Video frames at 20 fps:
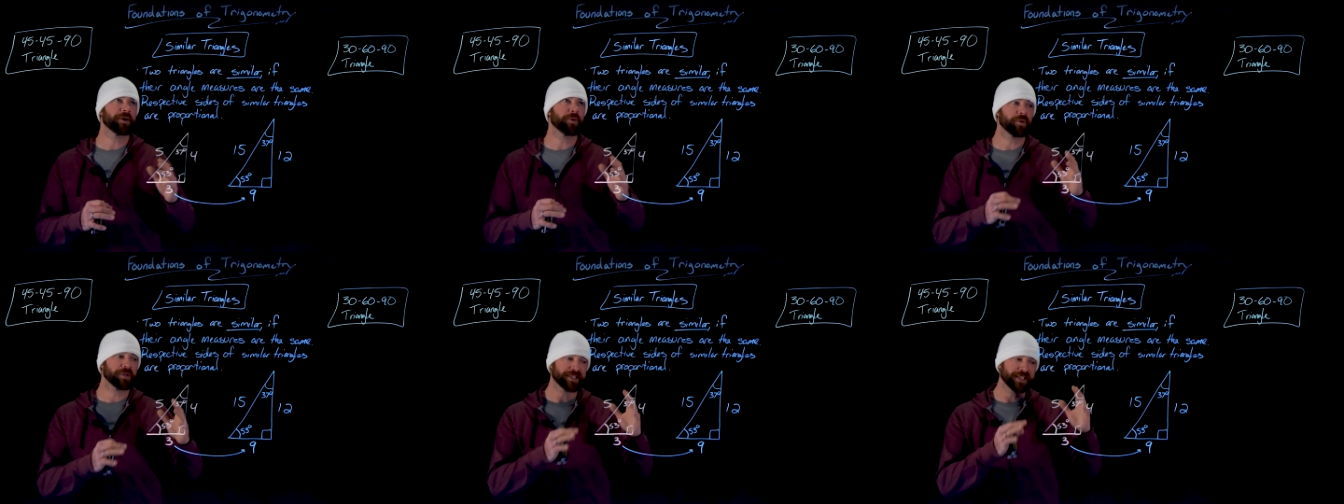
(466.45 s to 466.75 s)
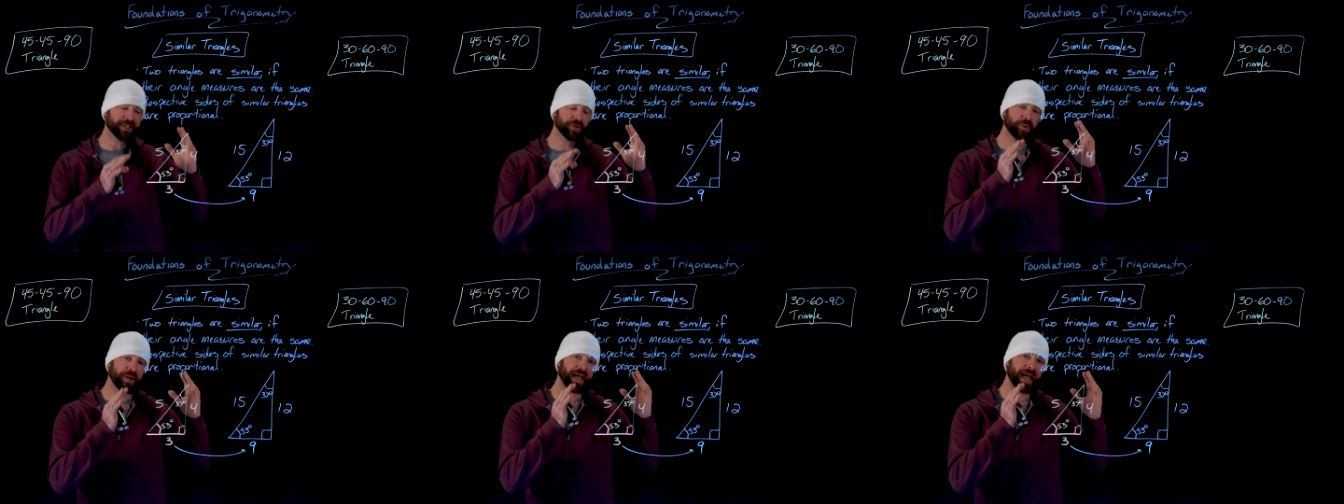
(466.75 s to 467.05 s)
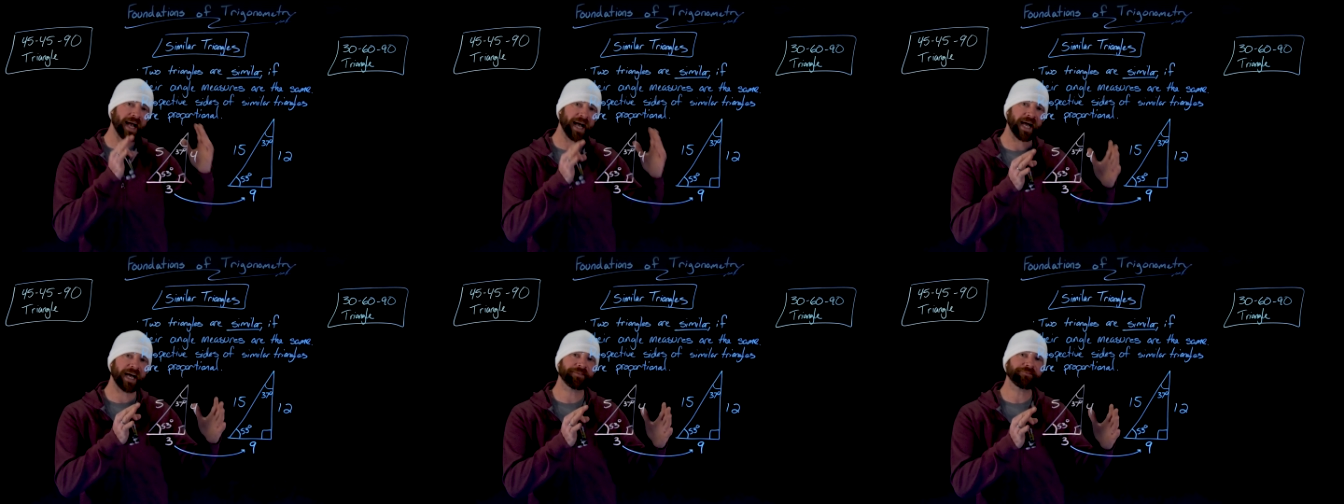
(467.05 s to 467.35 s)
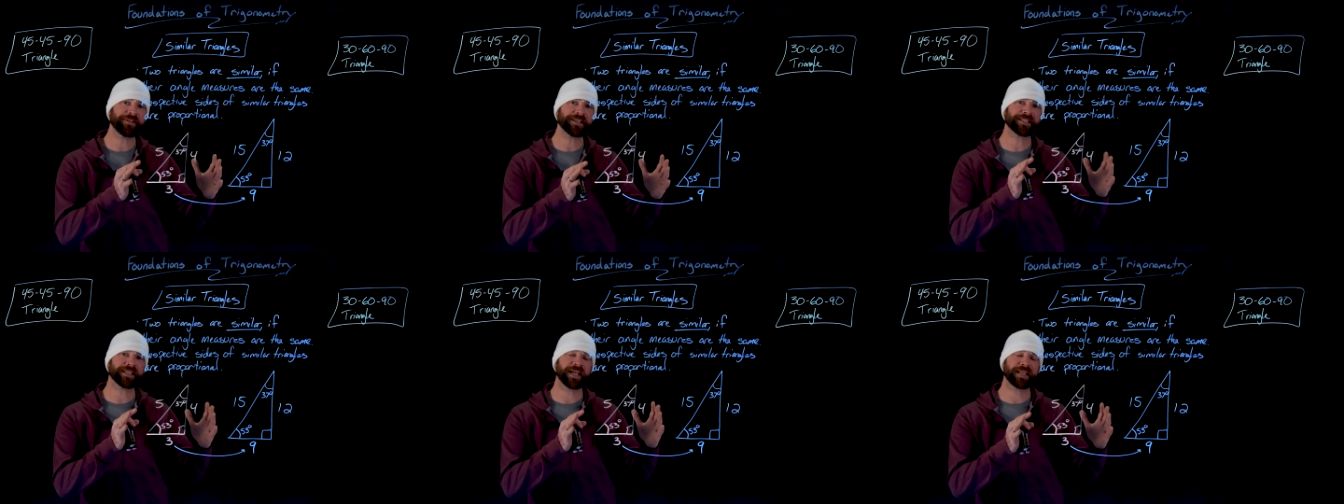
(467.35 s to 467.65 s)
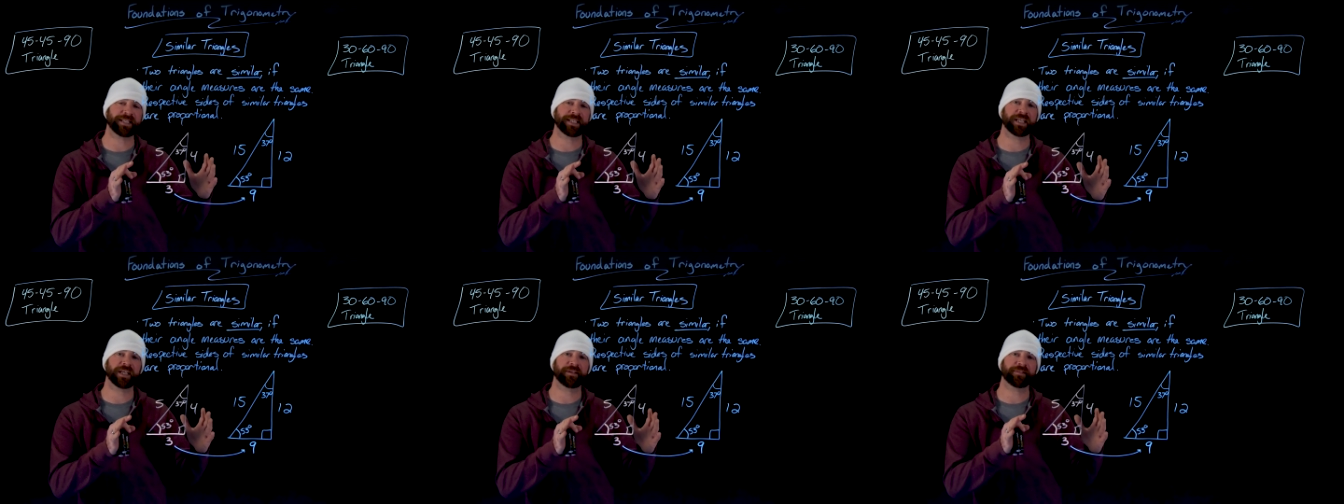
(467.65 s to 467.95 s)
Since we have this
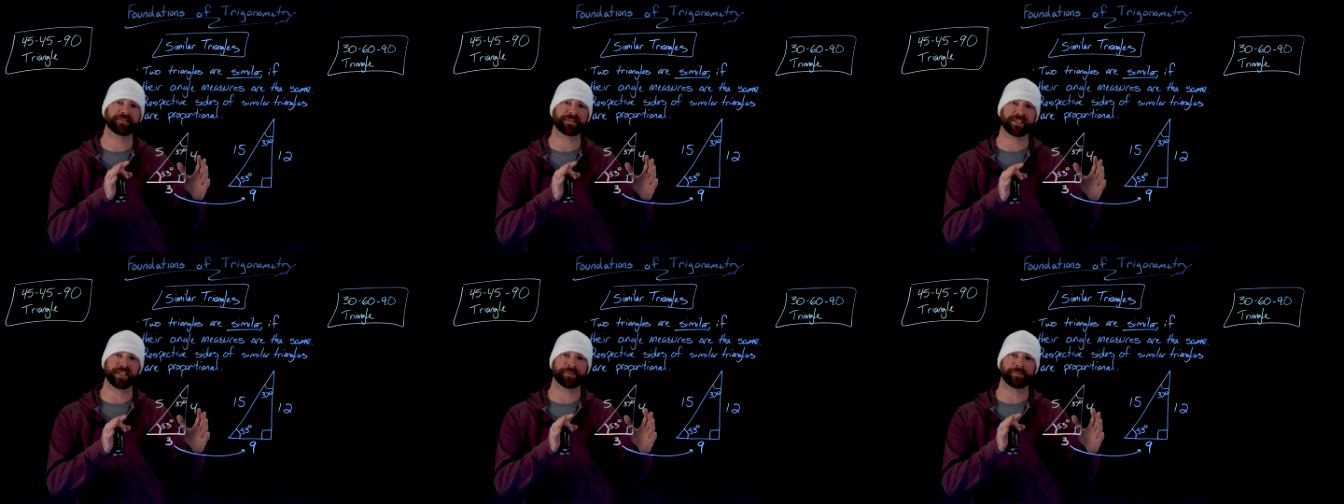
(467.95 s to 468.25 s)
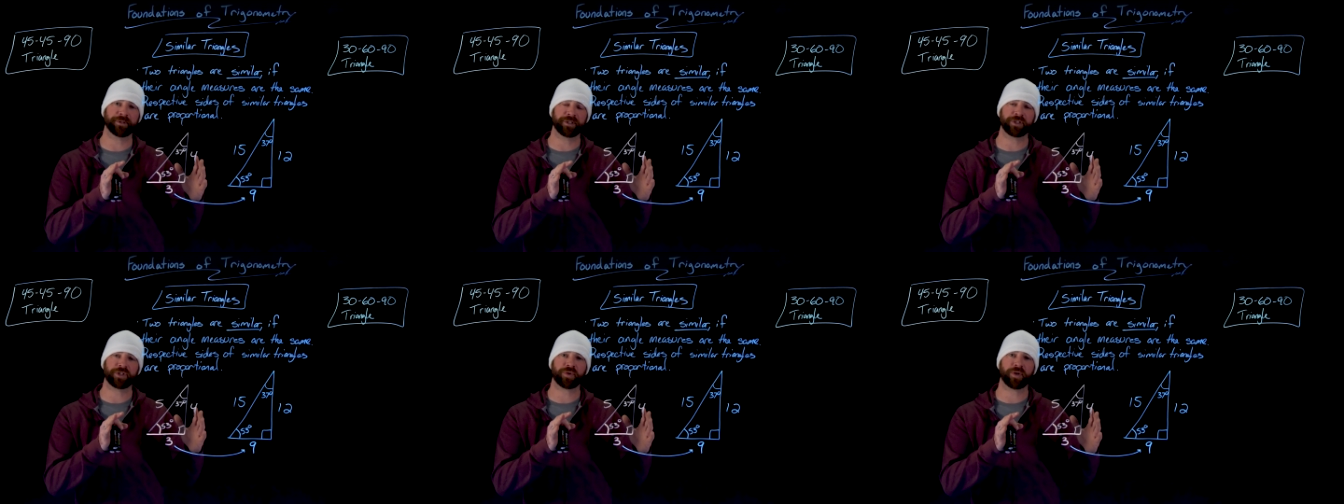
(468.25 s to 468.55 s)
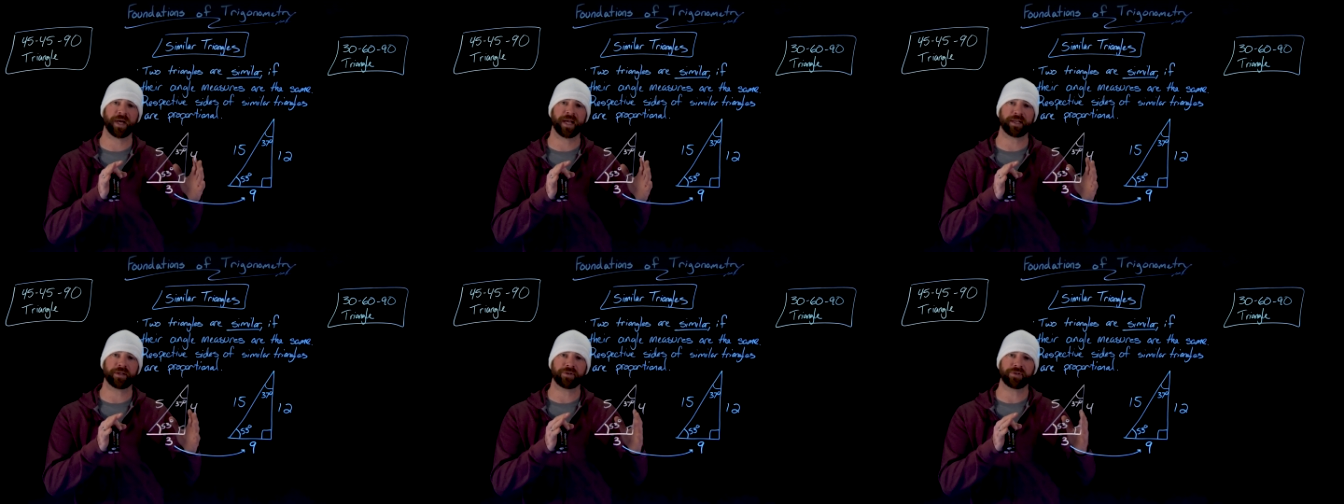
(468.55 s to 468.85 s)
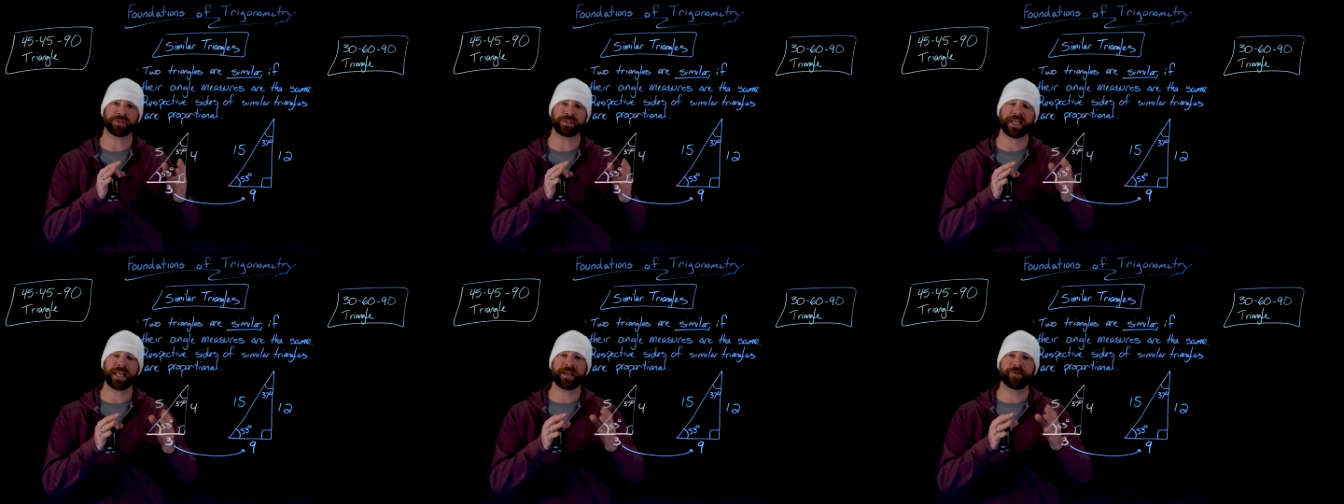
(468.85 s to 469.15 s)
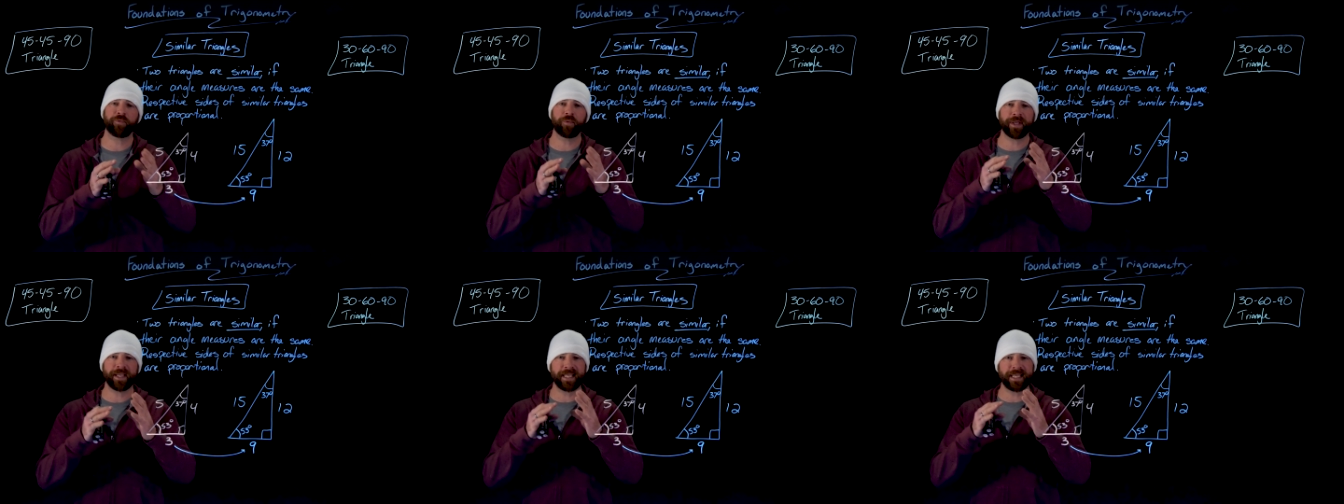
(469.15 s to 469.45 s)
idea of similar triangles,
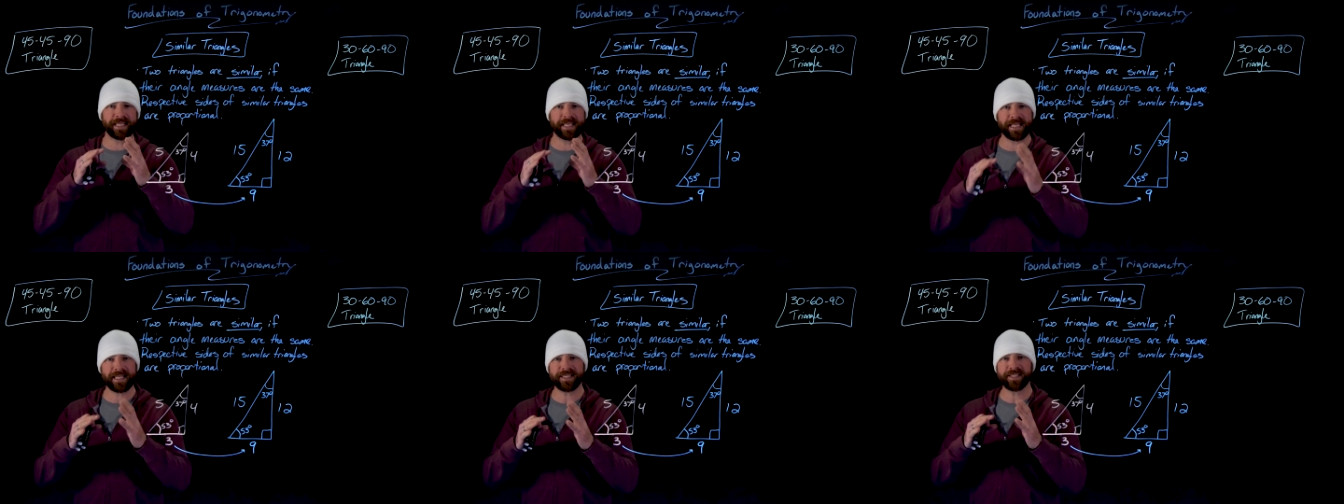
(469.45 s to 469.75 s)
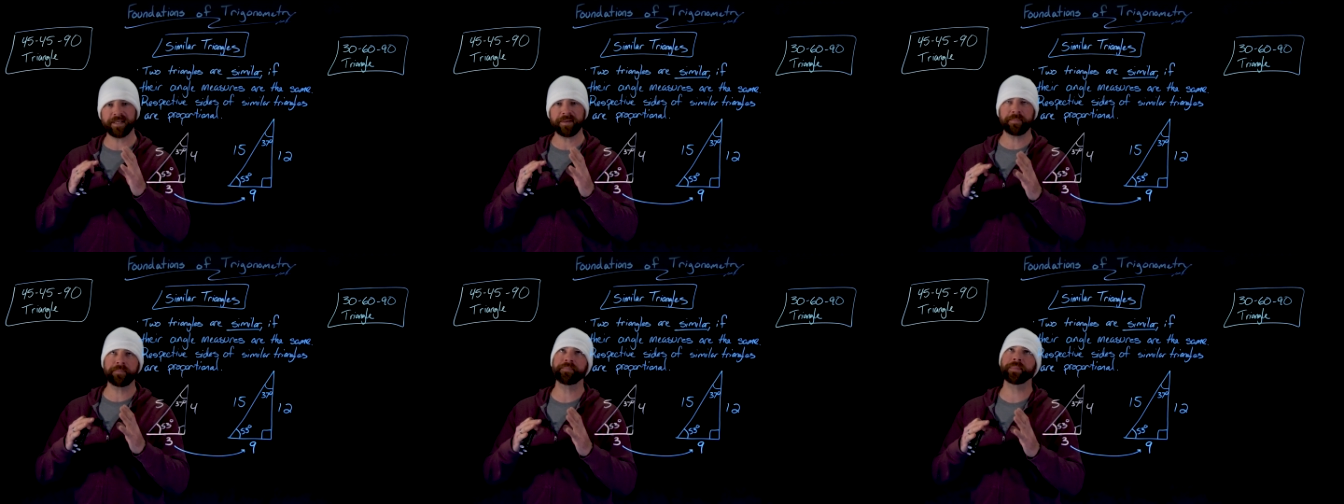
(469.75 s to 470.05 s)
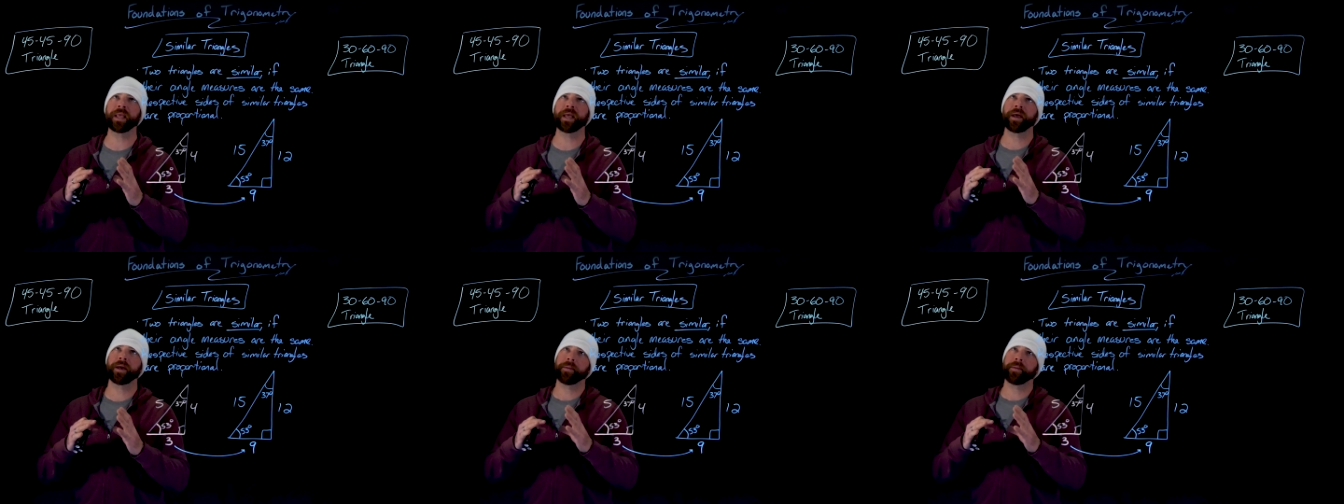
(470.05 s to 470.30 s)
if we can get some,